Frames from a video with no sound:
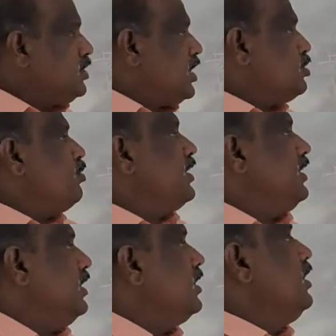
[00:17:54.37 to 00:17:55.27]
stress over
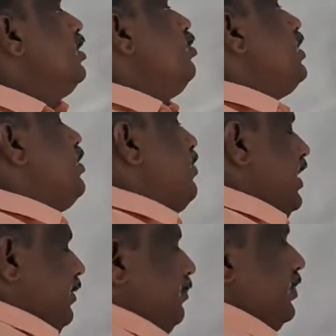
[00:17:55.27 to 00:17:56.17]
here. Okay,
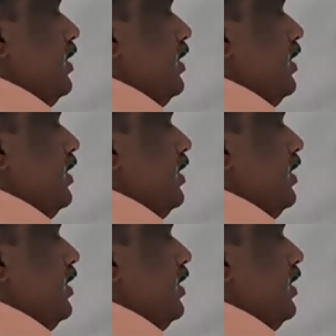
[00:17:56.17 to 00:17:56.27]
fine.